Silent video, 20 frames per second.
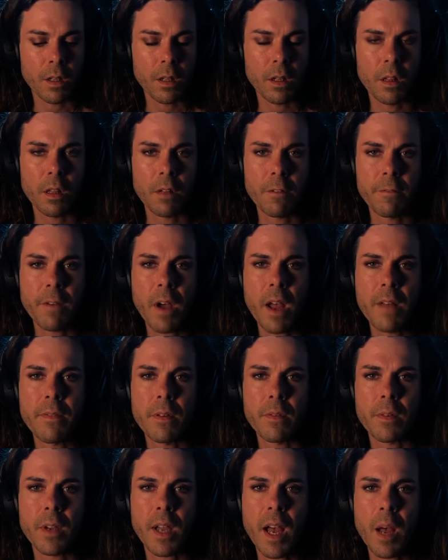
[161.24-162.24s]
The Five
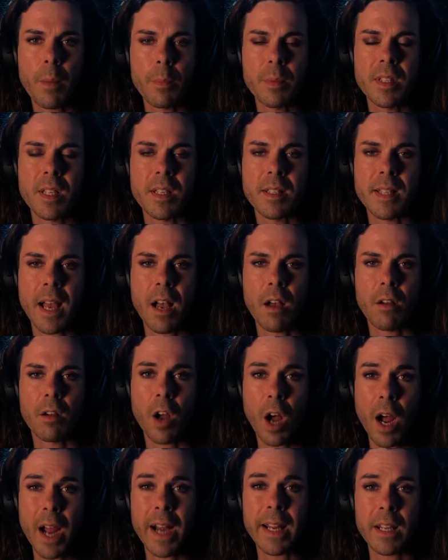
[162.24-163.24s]
of Cups is our
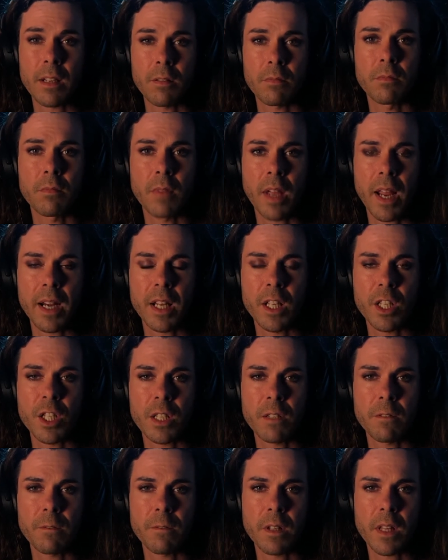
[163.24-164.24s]
guiding energy
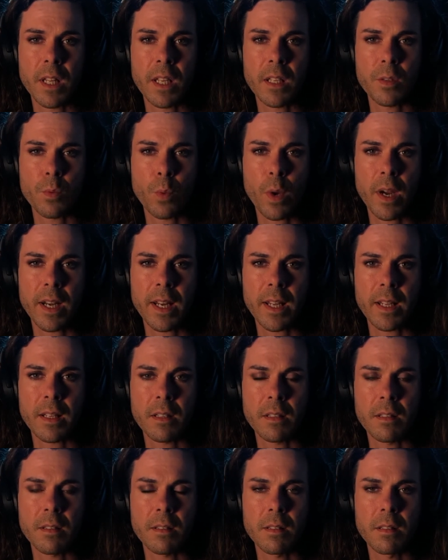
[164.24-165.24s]
for these
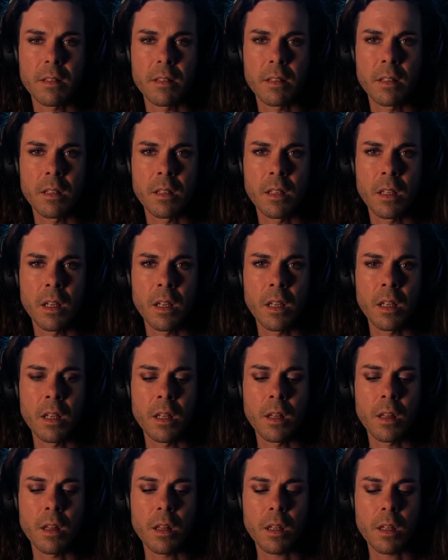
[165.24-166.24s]
readings.
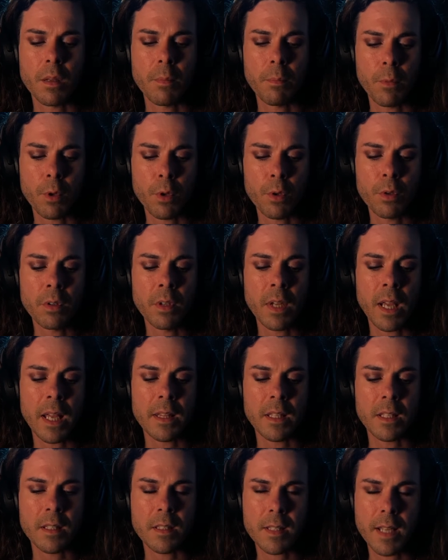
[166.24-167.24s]
The moon and
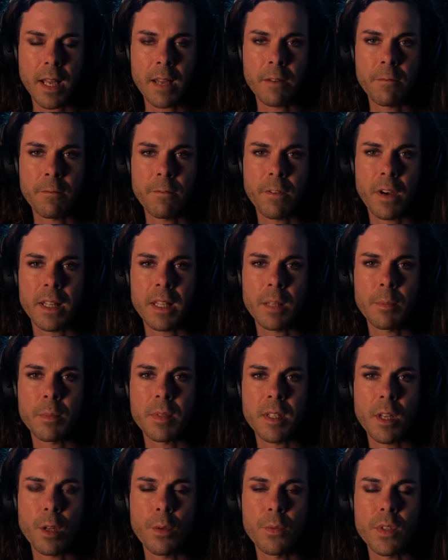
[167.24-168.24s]
the sun find
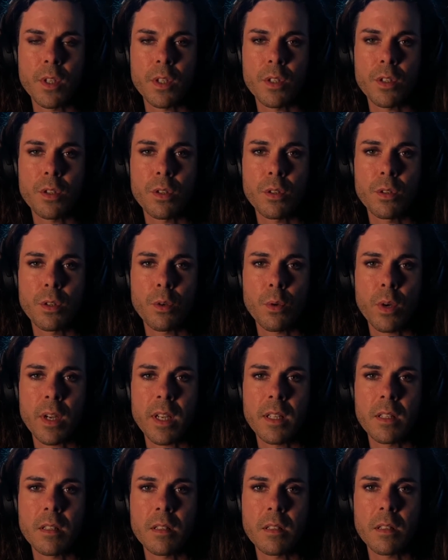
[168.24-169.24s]
themselves at 2
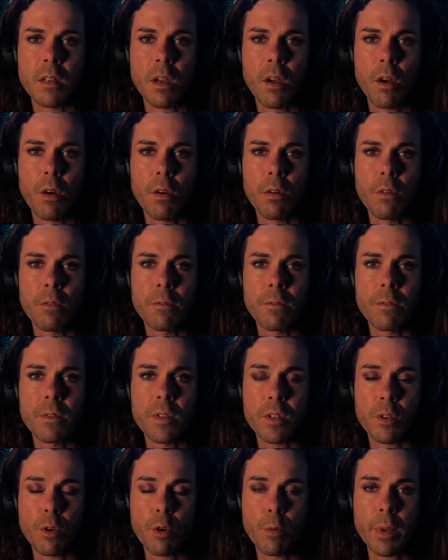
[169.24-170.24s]
degrees of
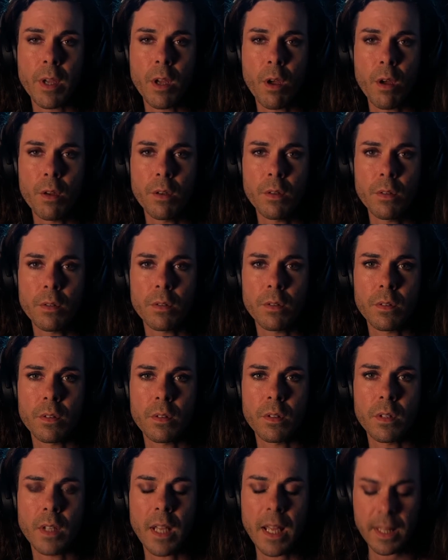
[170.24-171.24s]
Scorpio,
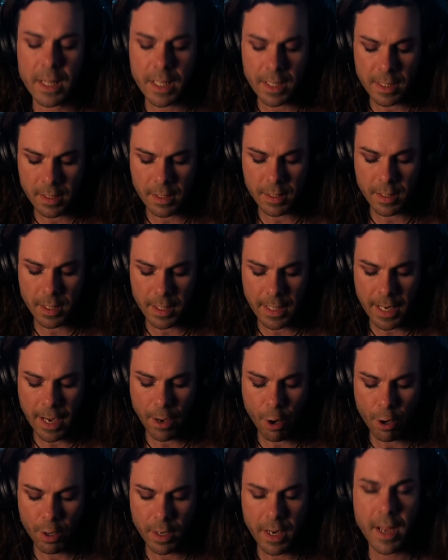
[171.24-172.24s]
and this is the
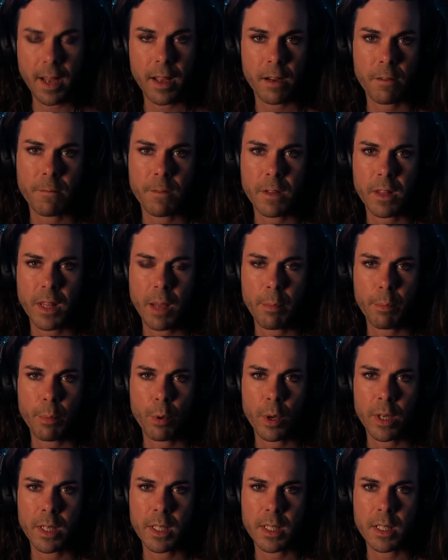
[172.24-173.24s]
tarot card for that
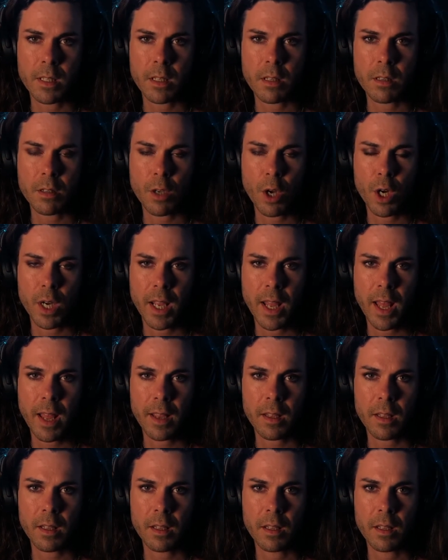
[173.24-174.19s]
point in the zodiac.